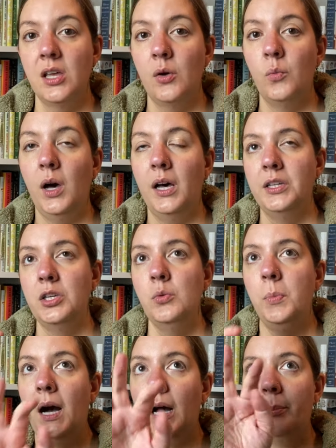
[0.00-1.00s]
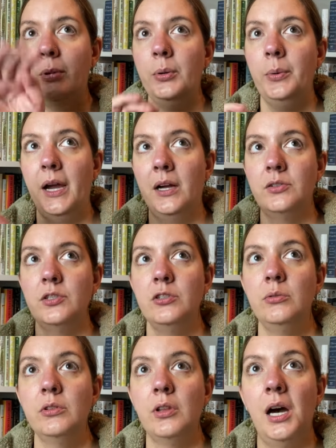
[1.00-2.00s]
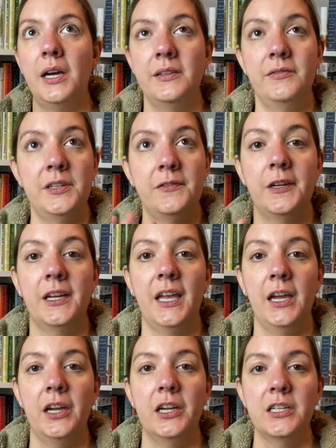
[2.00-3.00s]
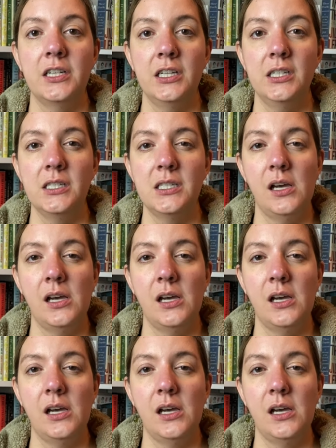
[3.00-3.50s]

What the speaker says: while you pop around to a lot of different characters,